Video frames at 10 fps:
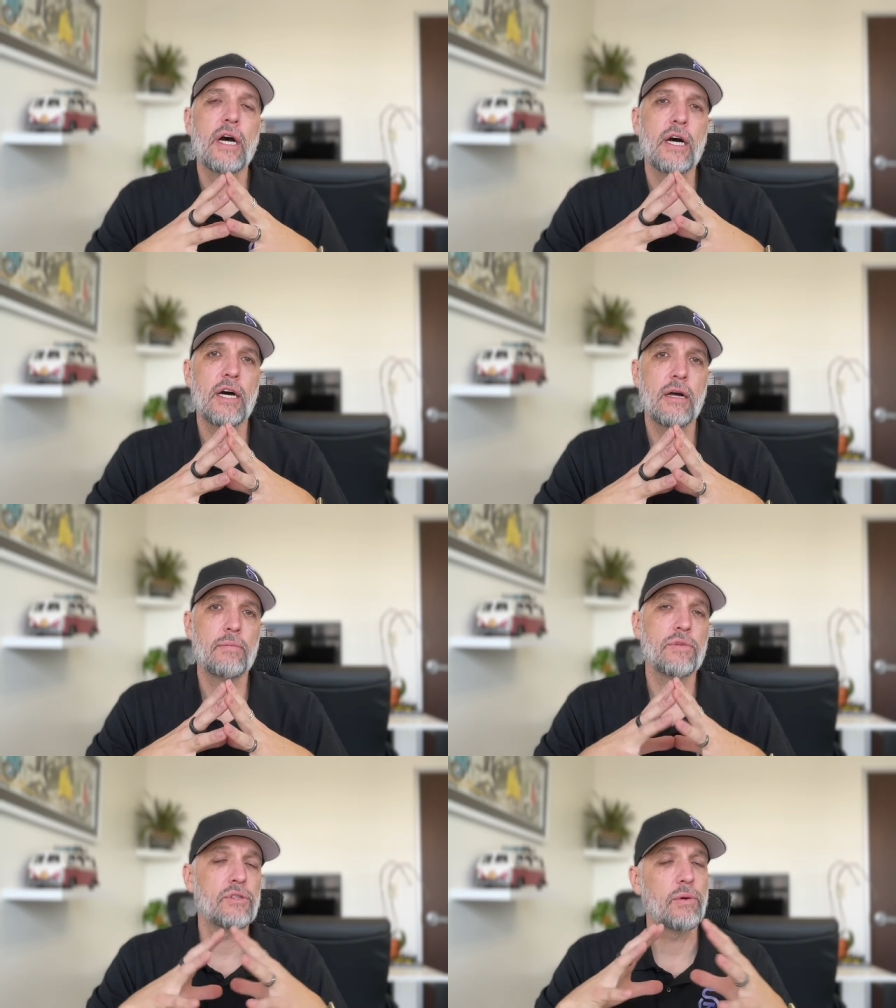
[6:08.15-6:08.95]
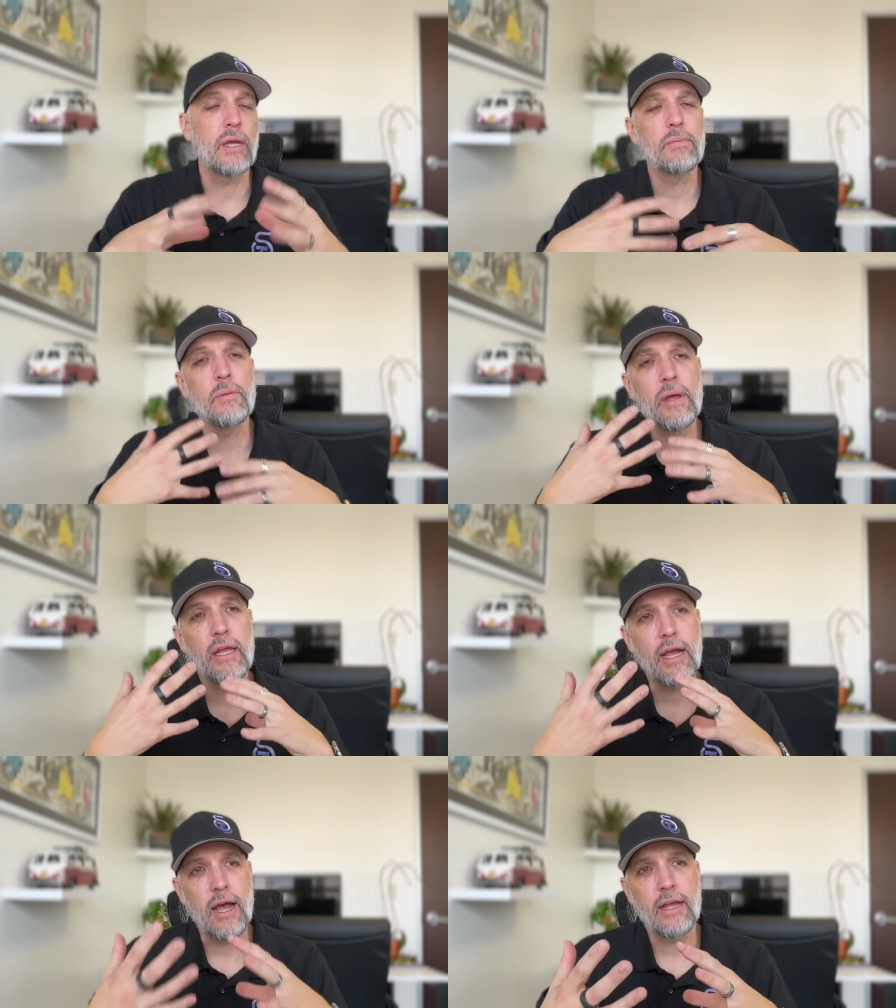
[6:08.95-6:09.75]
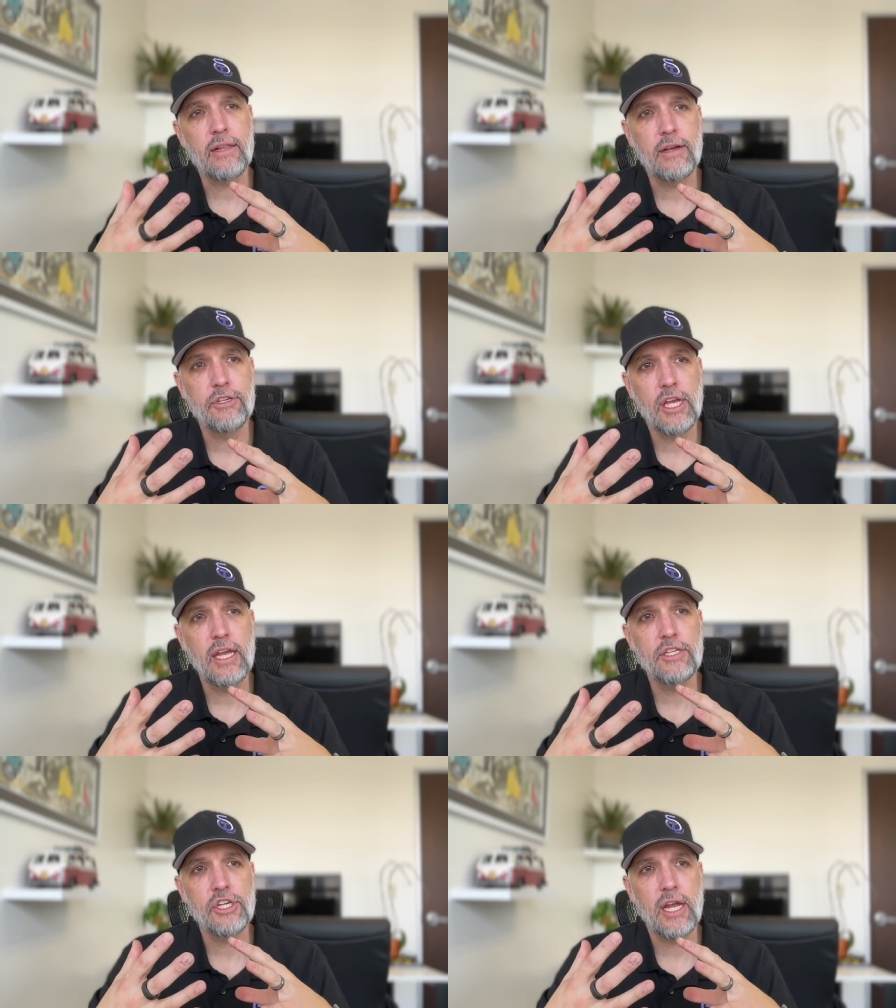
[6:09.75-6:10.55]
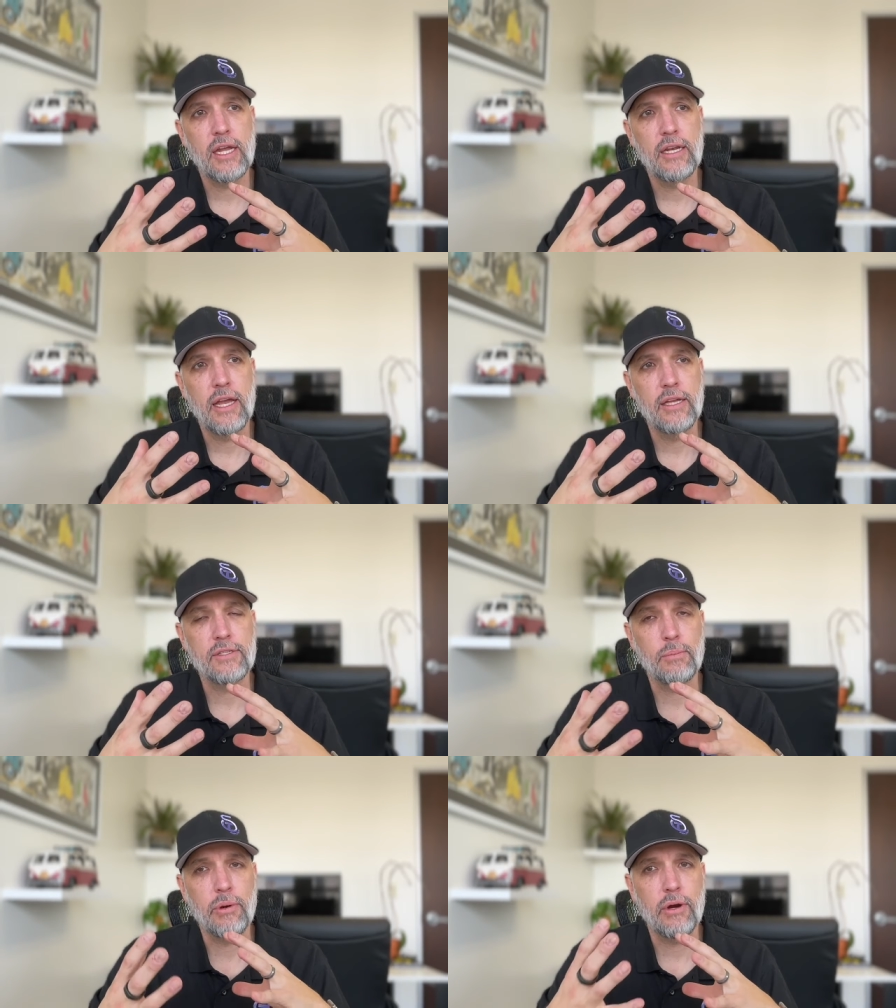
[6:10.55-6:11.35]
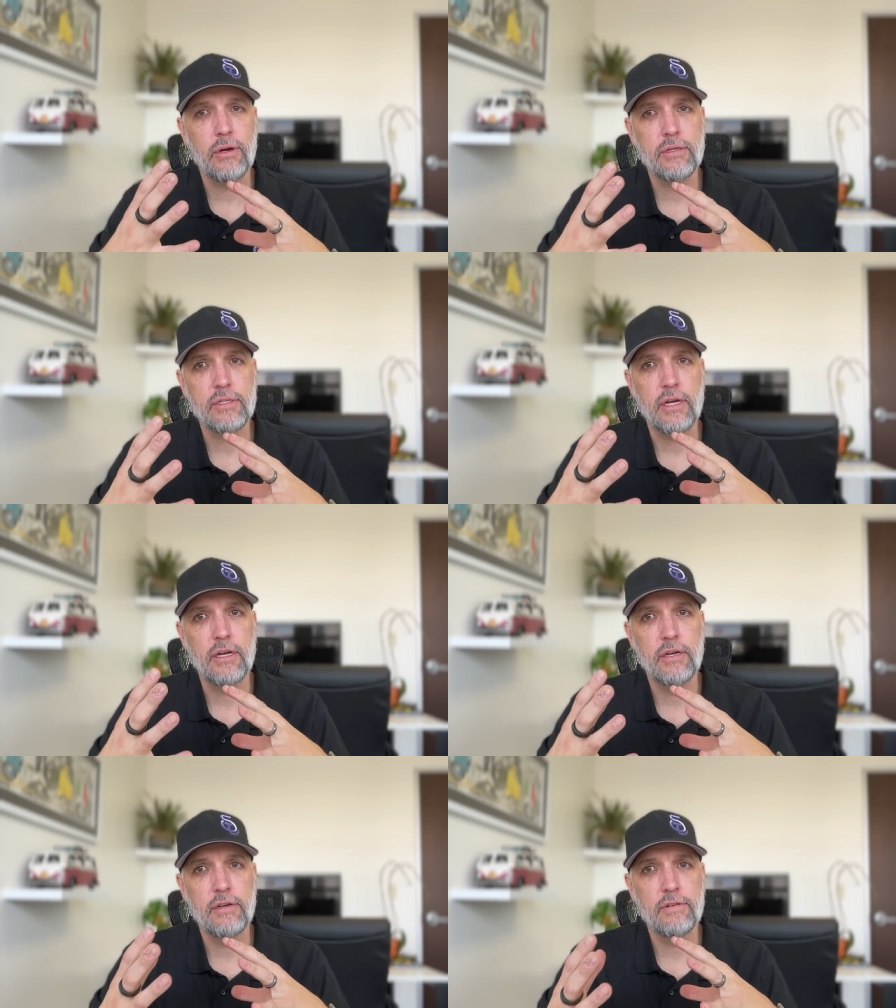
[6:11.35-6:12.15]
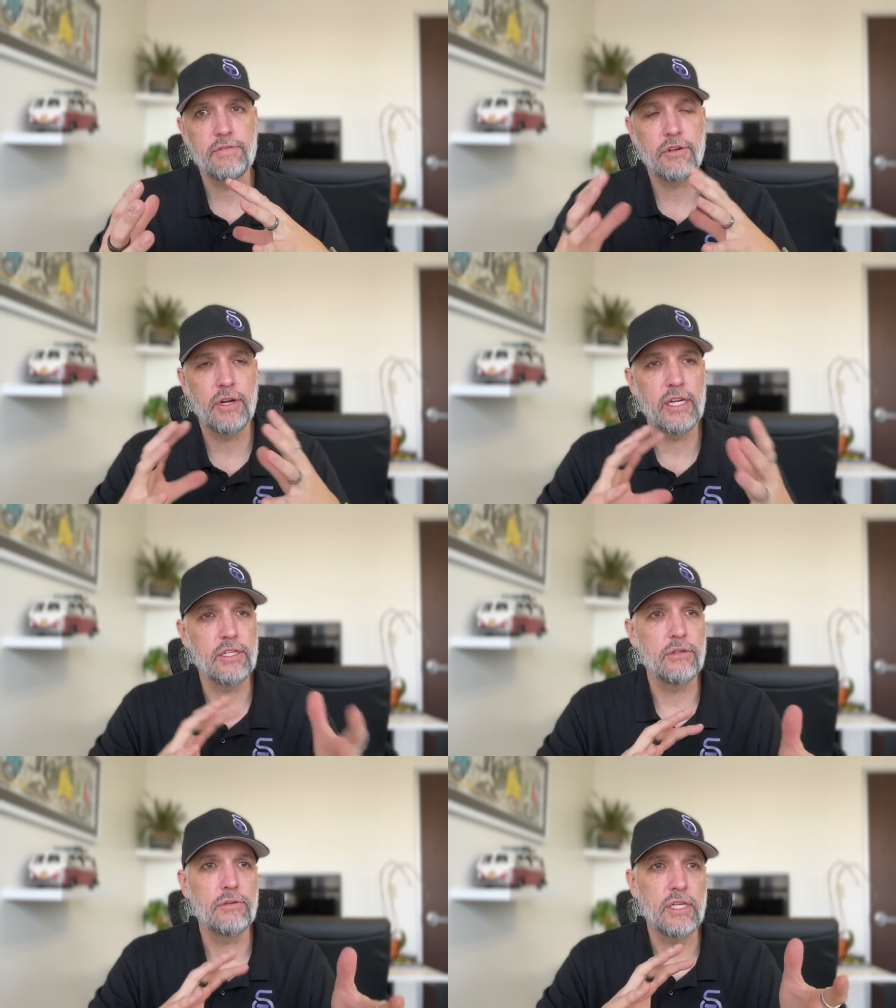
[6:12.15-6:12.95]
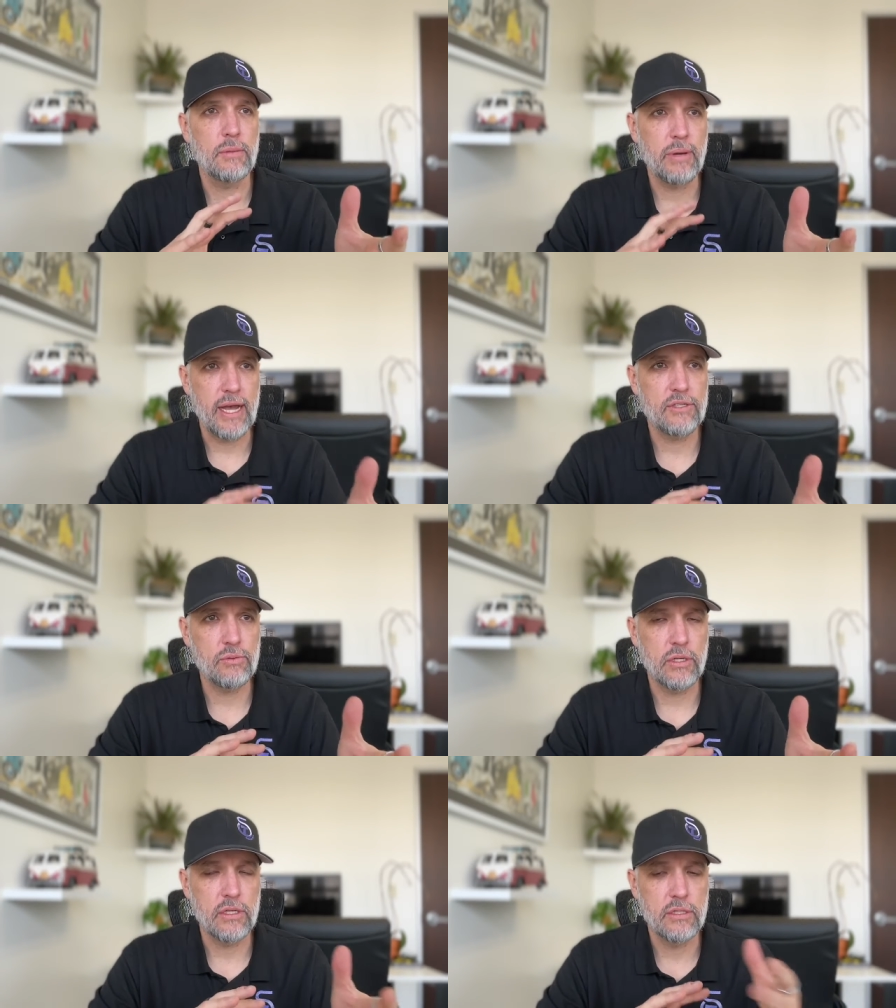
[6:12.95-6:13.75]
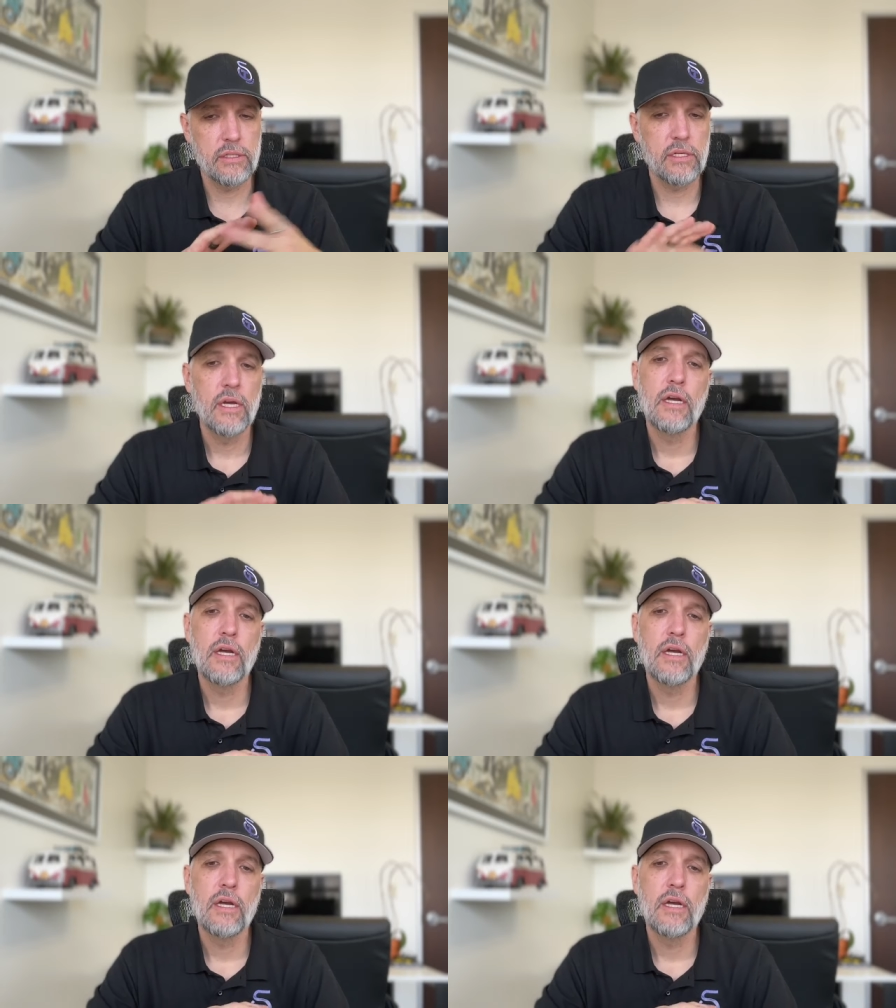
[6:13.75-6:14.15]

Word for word: Um, so implementing iCloud Keychain as a part of creating unique passwords,